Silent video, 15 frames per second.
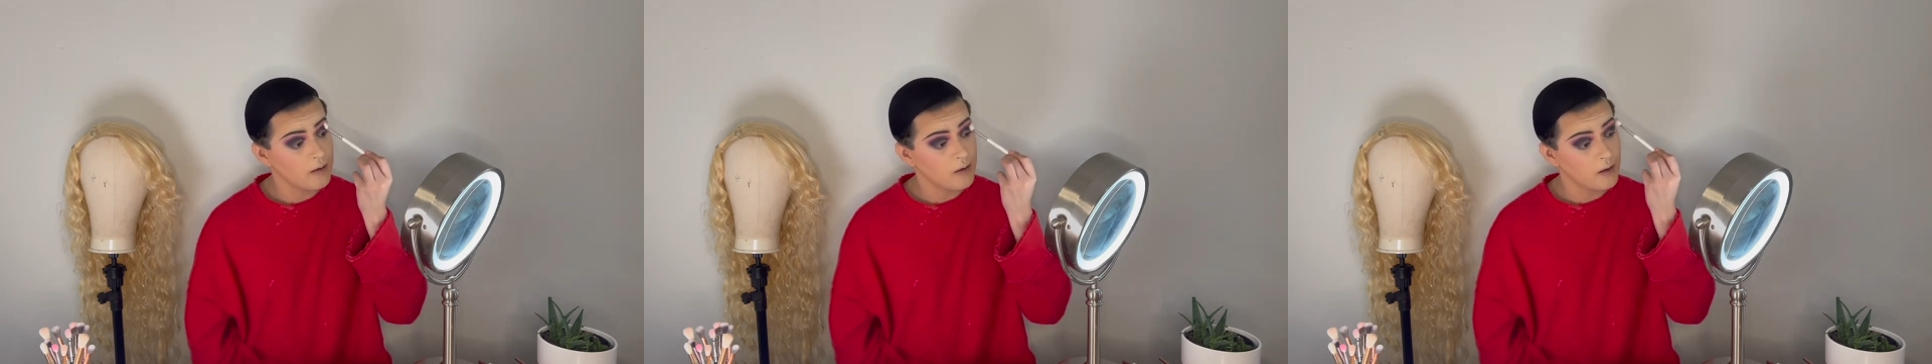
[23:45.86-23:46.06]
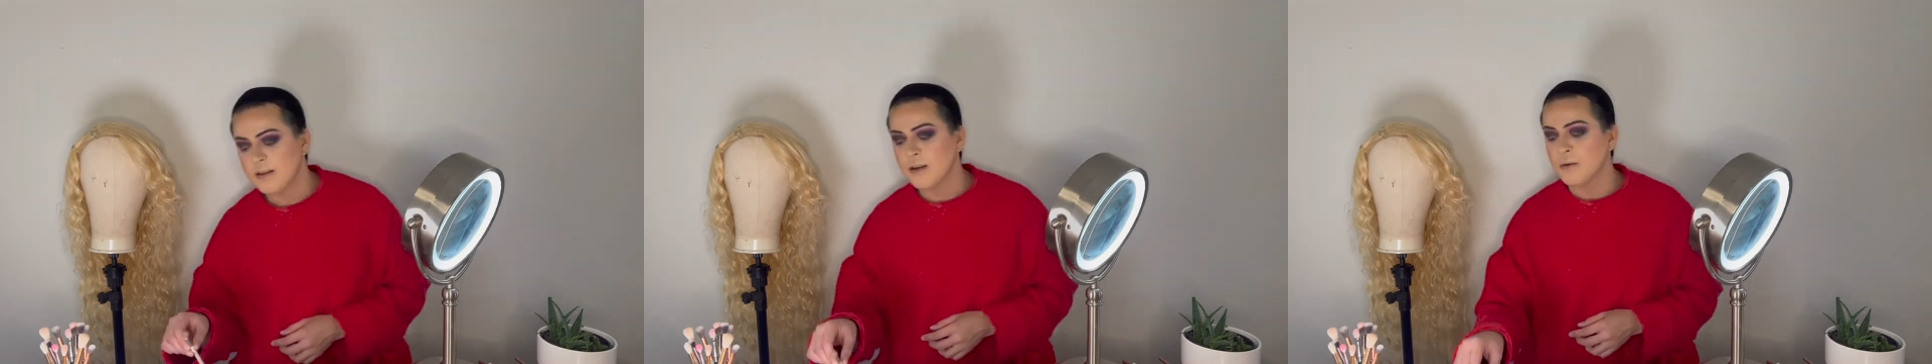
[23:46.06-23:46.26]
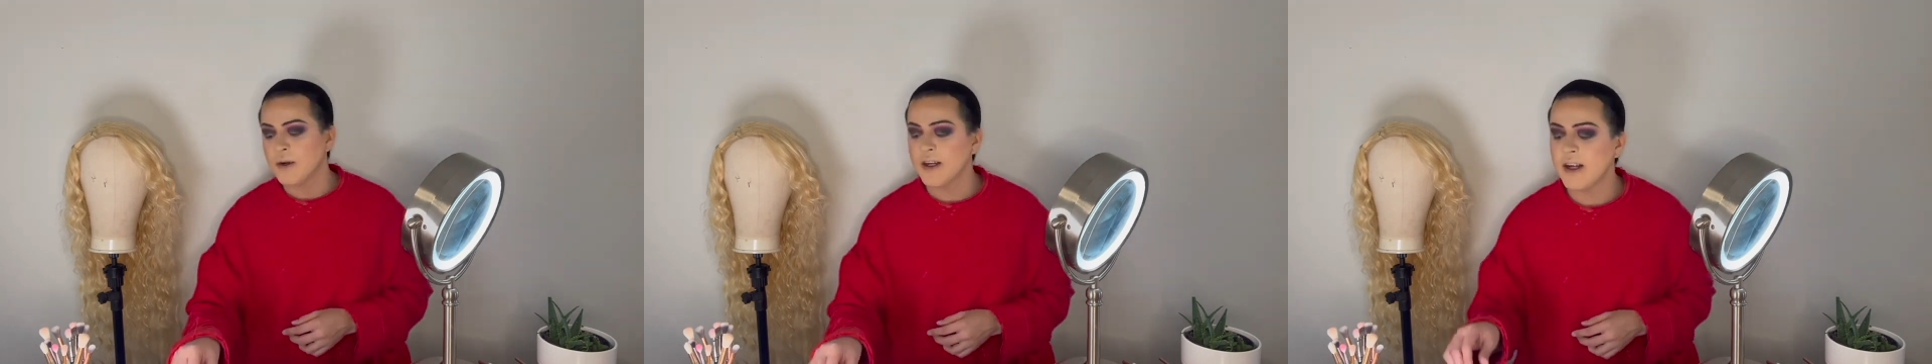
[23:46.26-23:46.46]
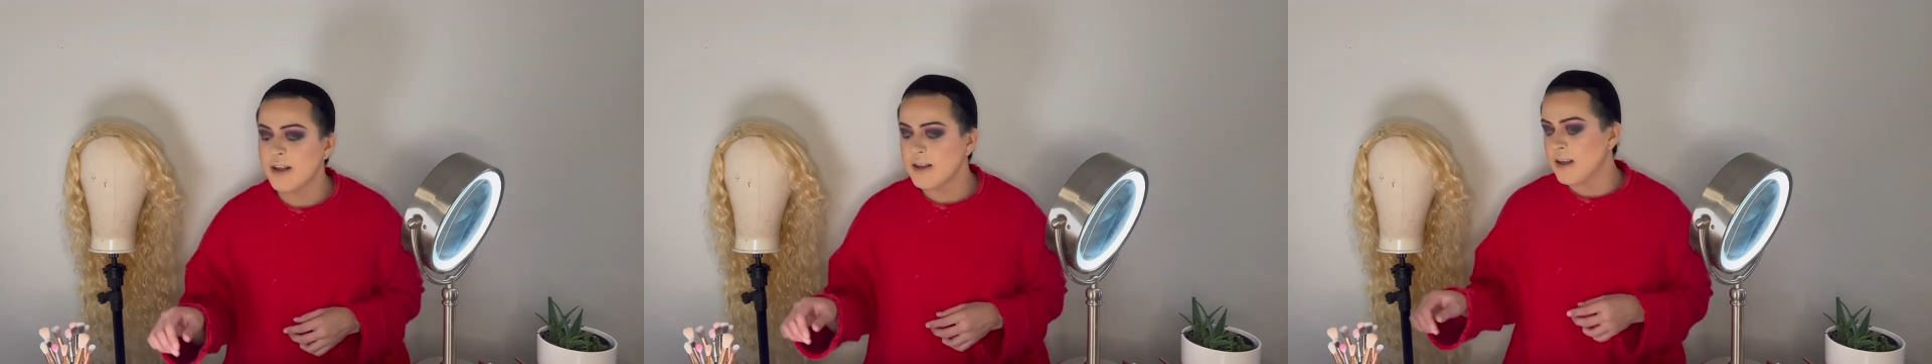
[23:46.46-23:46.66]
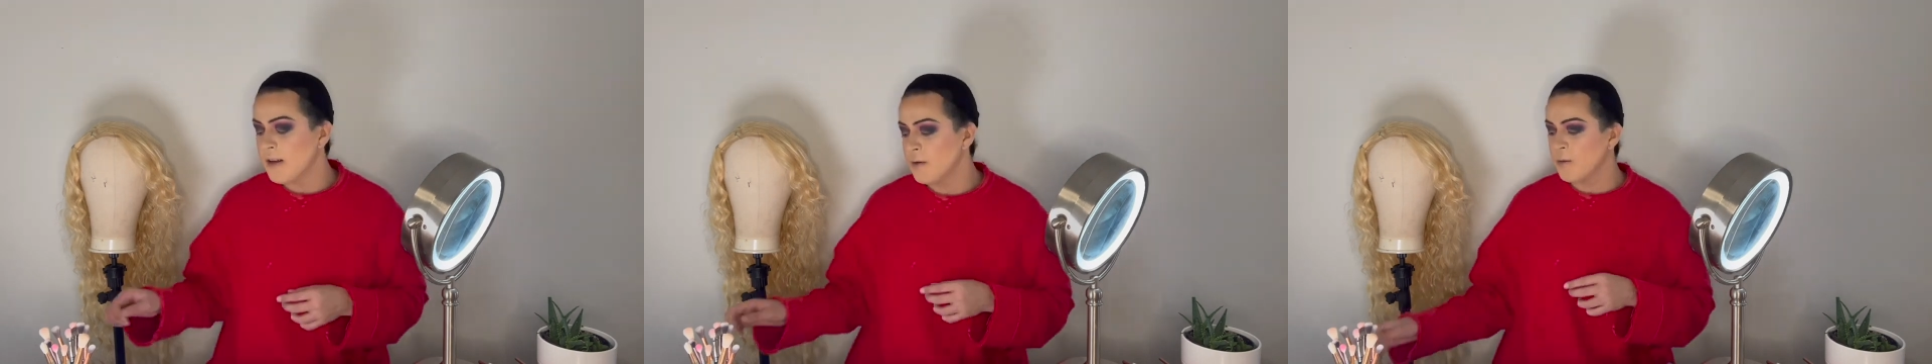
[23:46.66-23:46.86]
So we're not
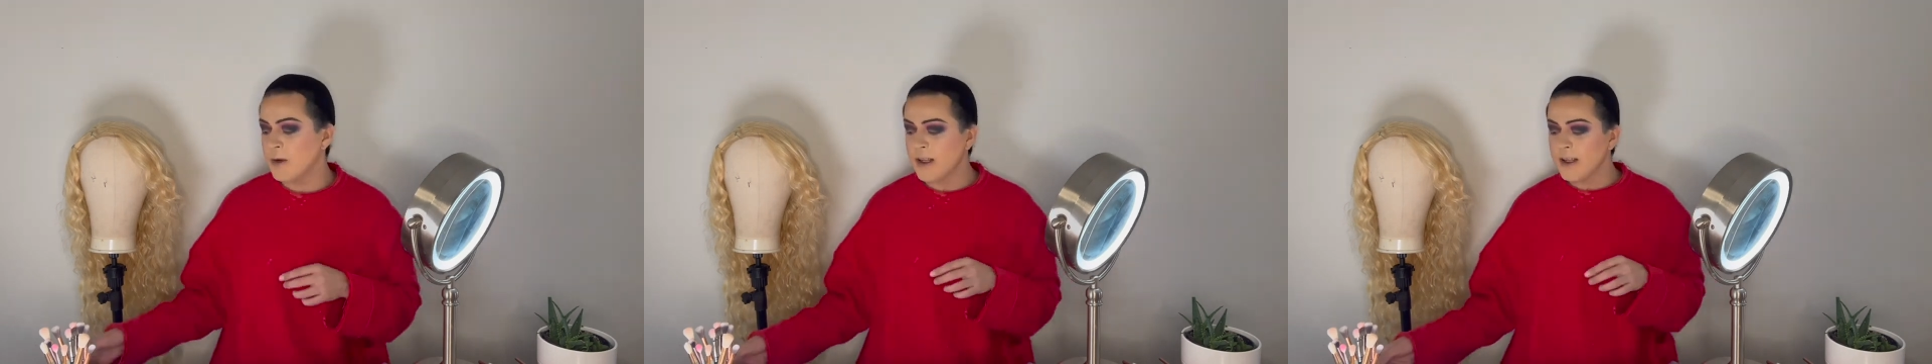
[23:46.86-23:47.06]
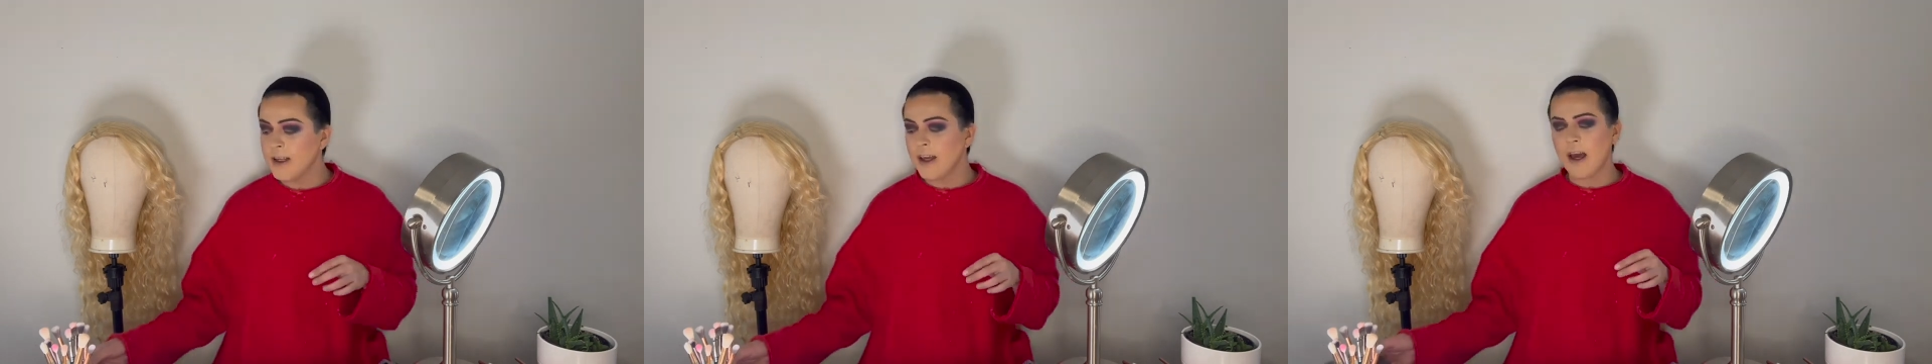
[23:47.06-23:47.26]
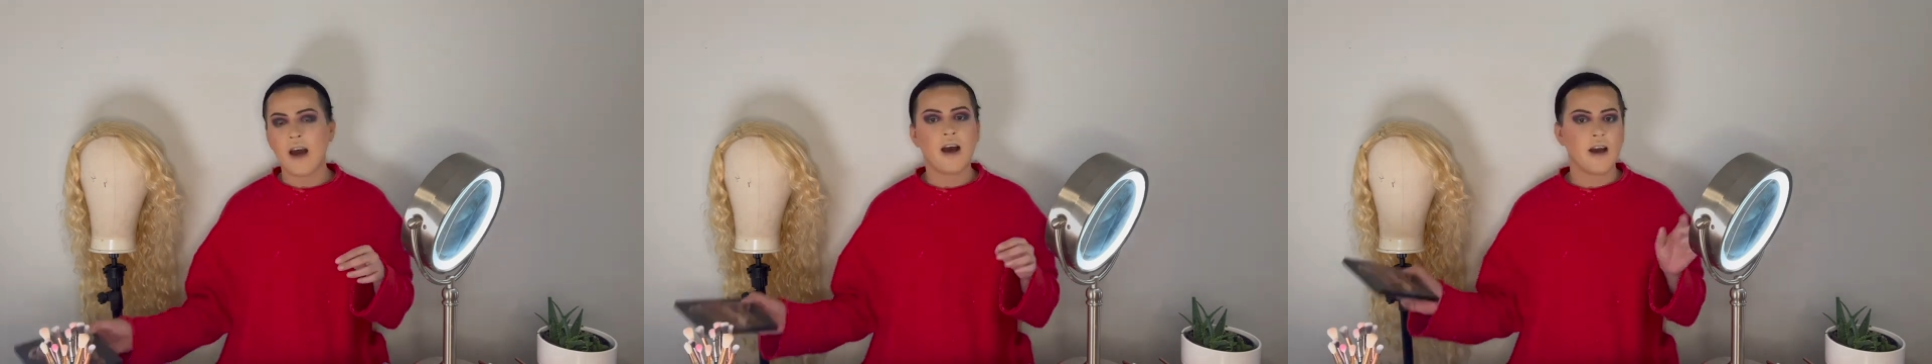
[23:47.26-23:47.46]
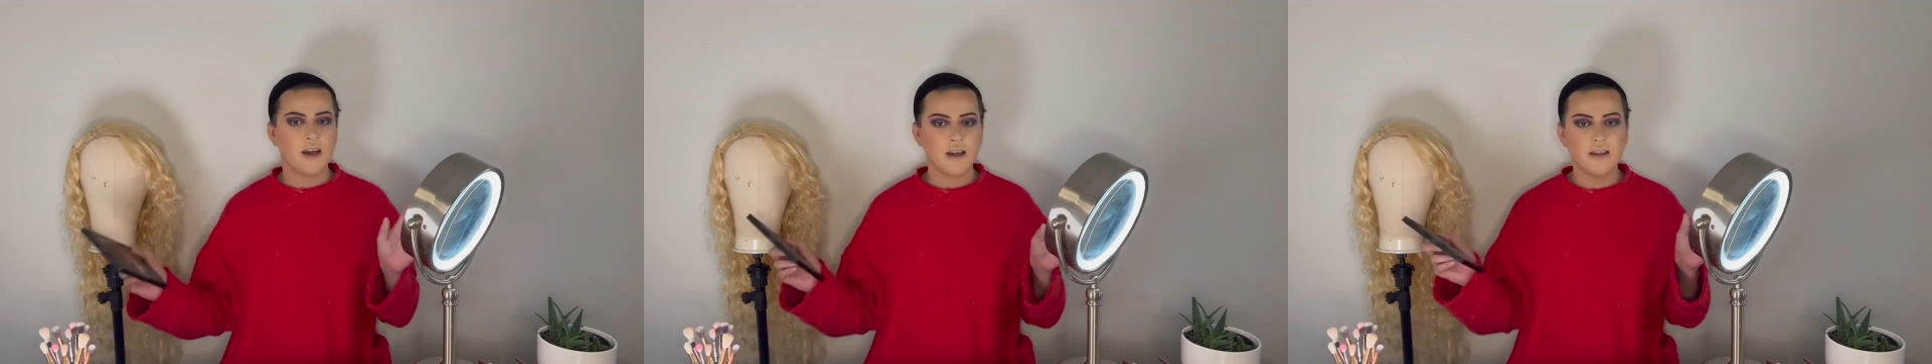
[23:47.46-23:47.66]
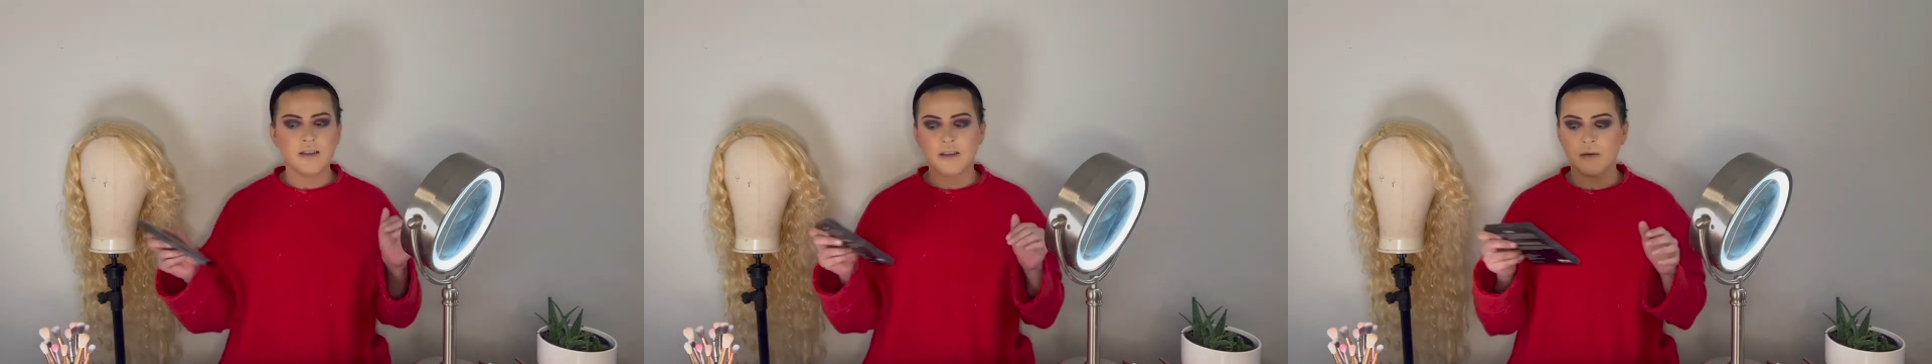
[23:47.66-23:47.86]
done with the eyes